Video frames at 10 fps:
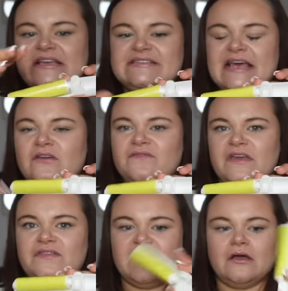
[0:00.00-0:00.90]

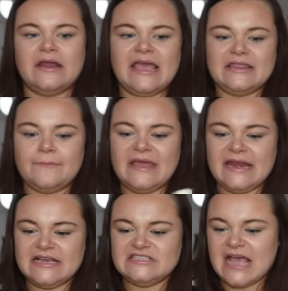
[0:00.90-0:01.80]
cellophane thing on it at the
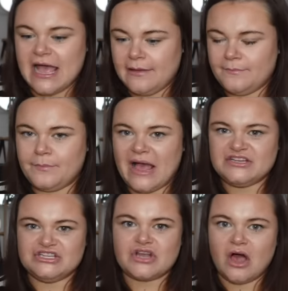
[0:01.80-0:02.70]
minute um, but I
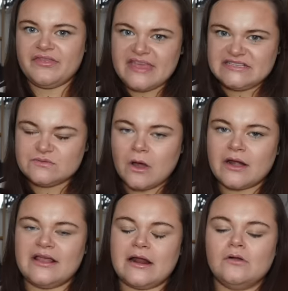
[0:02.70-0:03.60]
just got this
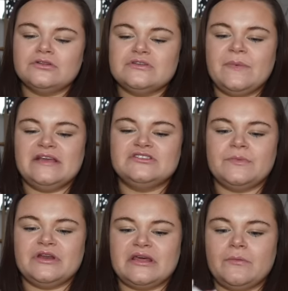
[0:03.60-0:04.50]
one and I also picked
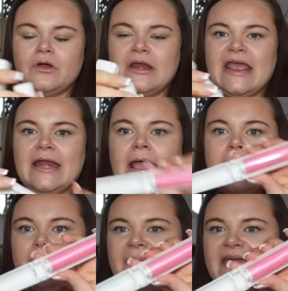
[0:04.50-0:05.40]
up another one in
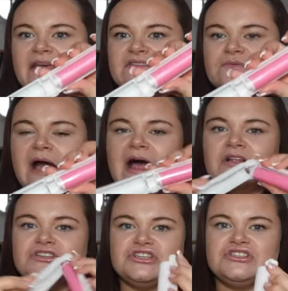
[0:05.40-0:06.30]
pink as
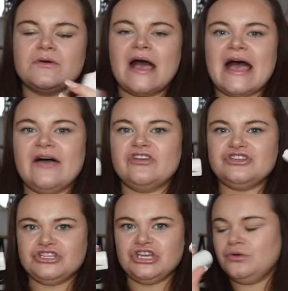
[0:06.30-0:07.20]
well just so I
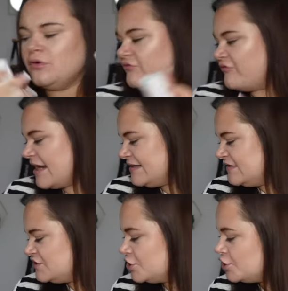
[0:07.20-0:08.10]
have two ready
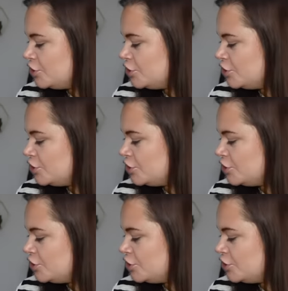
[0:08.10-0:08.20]
to